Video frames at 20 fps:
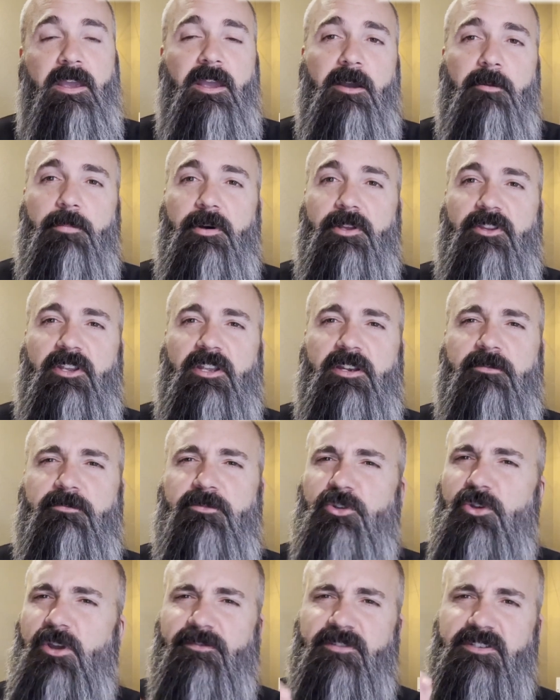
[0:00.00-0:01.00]
But then
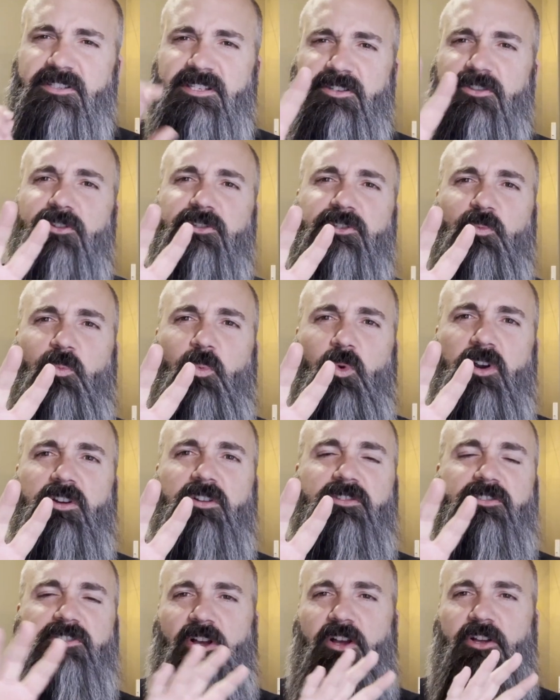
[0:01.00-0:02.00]
you have to see those
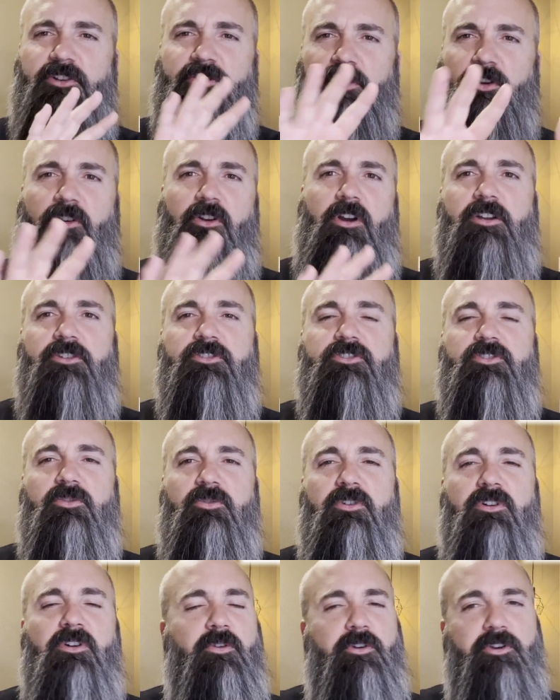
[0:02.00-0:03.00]
words on your garage
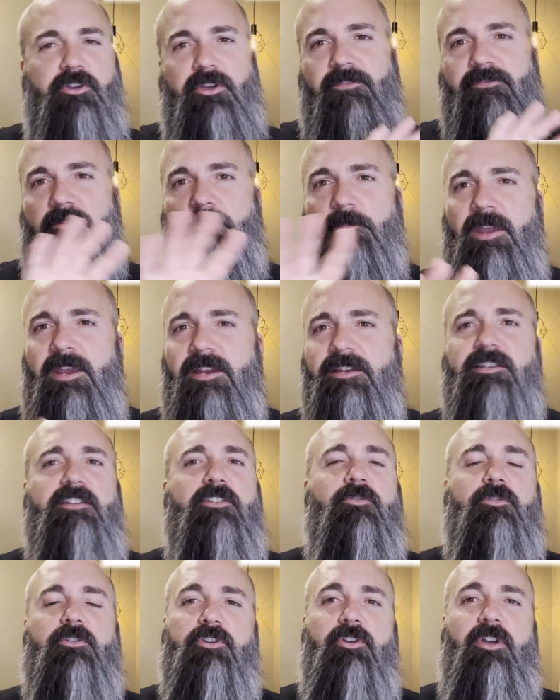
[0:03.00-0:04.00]
door, or you have to paint it,
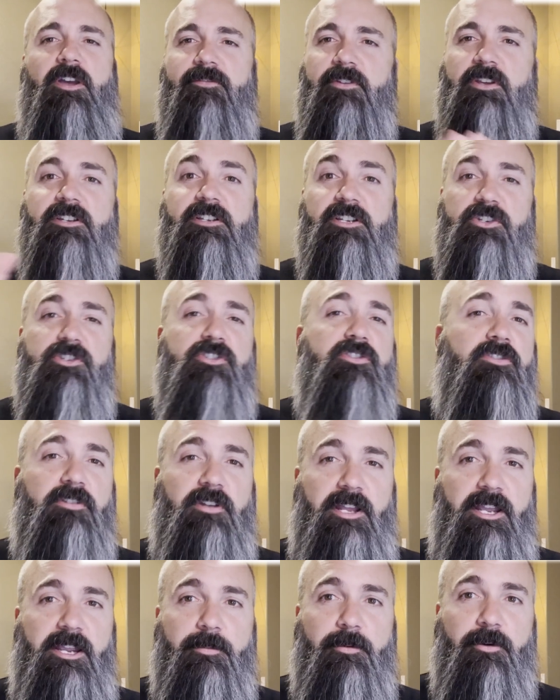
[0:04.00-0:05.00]
or you have additional
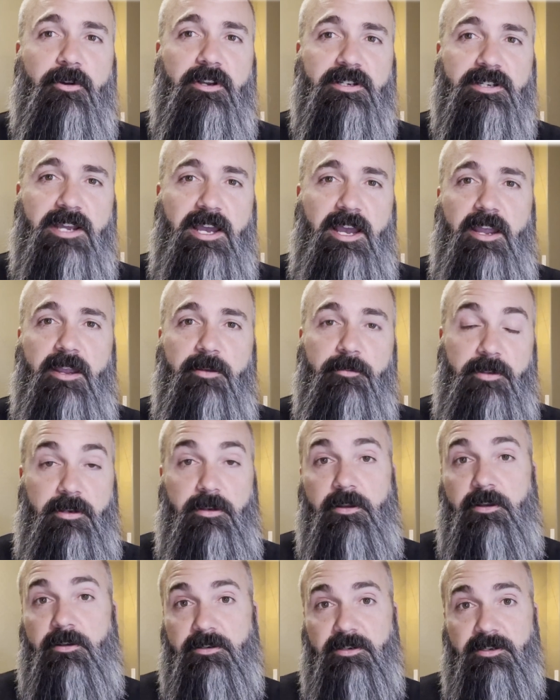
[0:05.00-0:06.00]
labor and time,
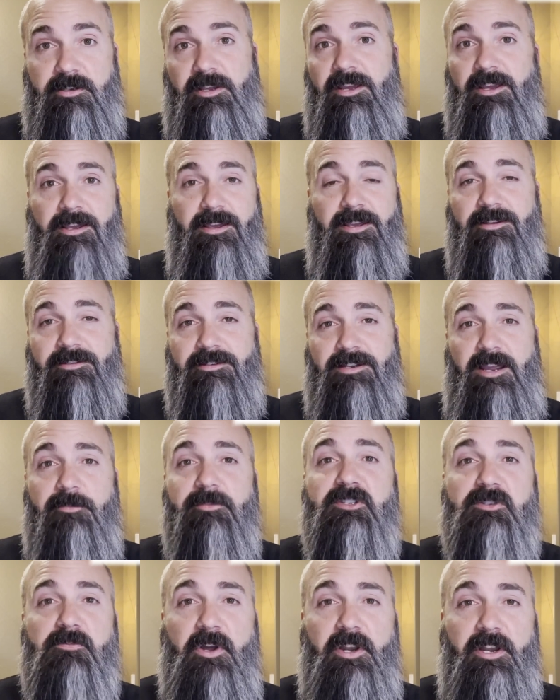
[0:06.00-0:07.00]
and time
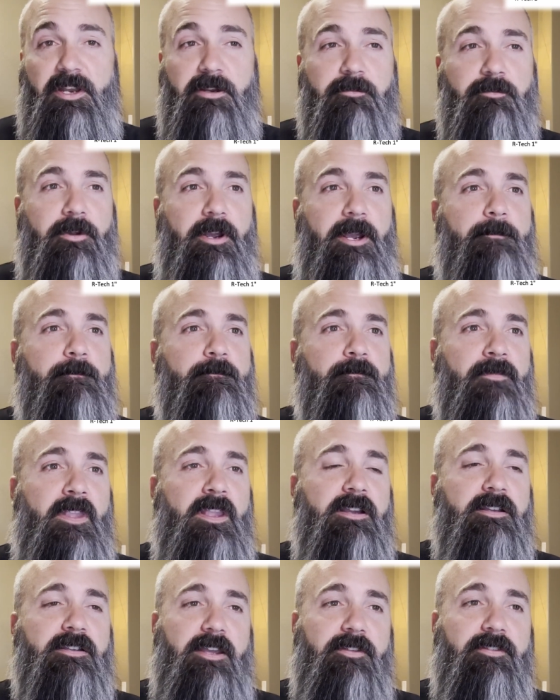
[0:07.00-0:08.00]
is money, right?
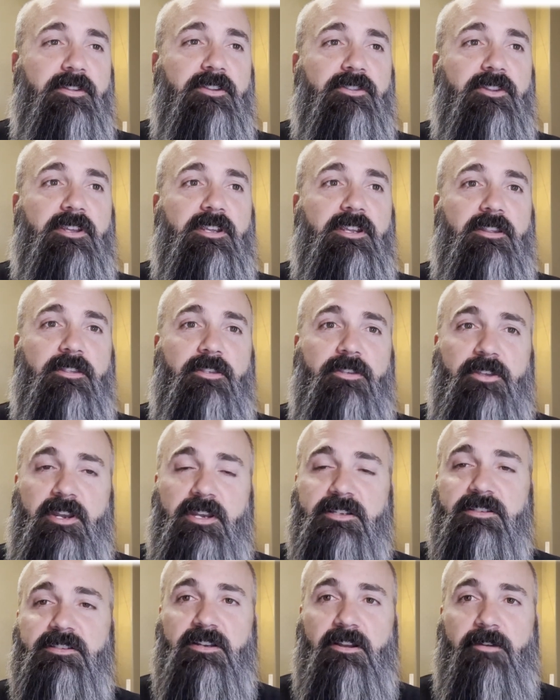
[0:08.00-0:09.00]
And then the
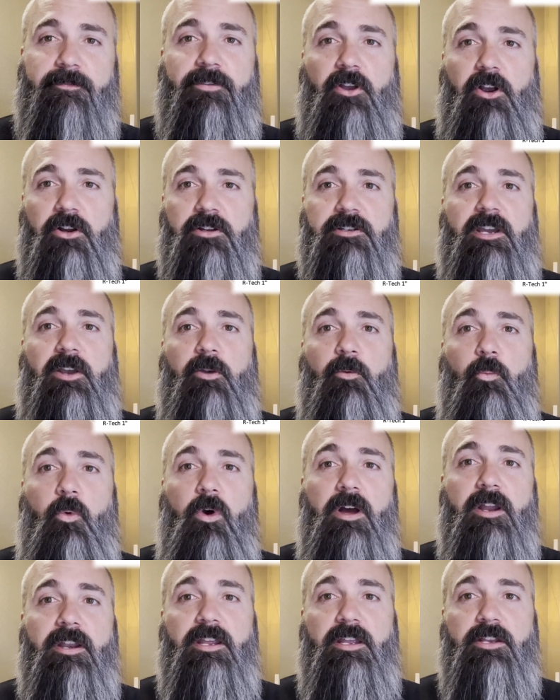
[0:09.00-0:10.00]
thinnest stuff, the R-Tech
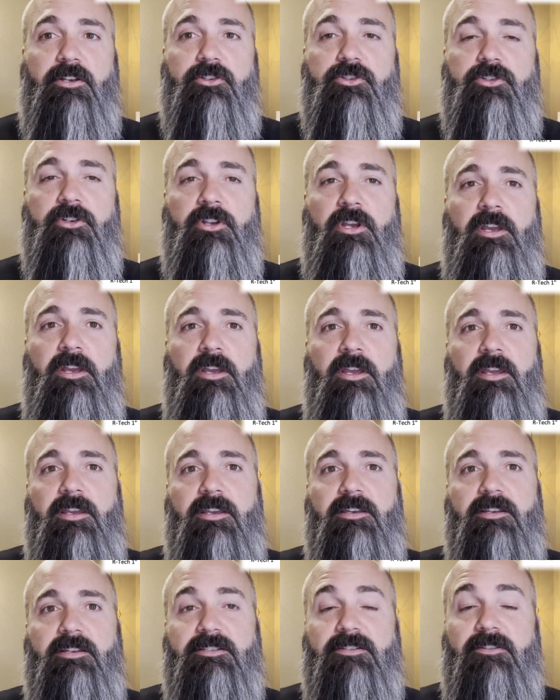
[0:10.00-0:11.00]
1 inch,
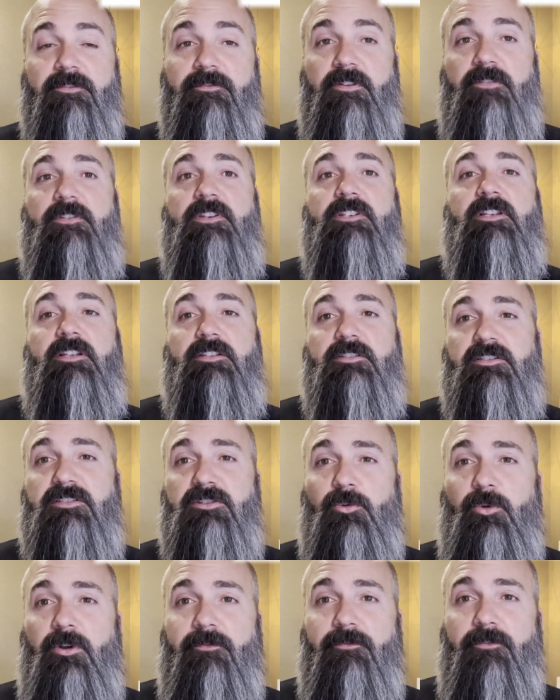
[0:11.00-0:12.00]
is 50 cents a
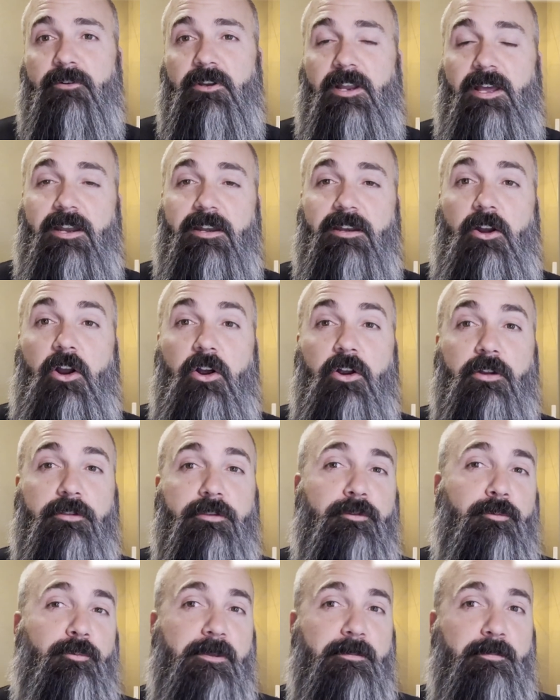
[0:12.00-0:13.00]
square foot at an
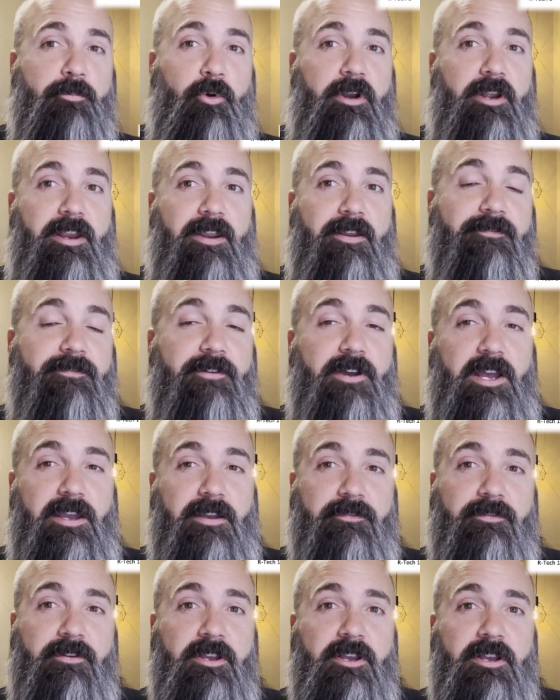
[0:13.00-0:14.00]
R3.85.
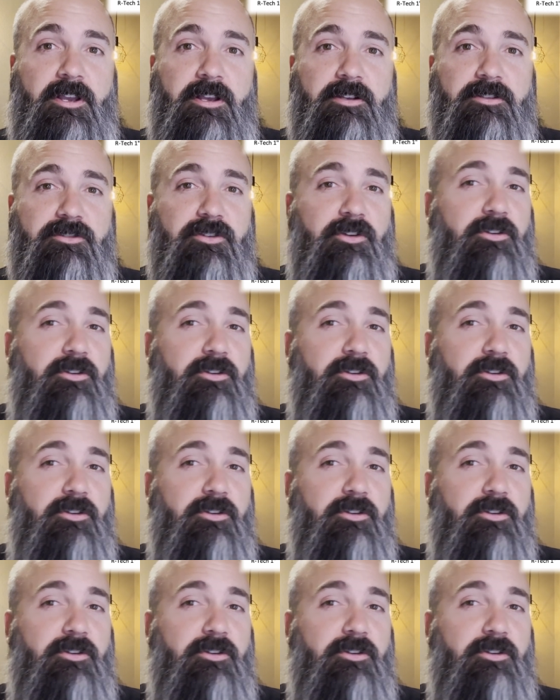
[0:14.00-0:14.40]
So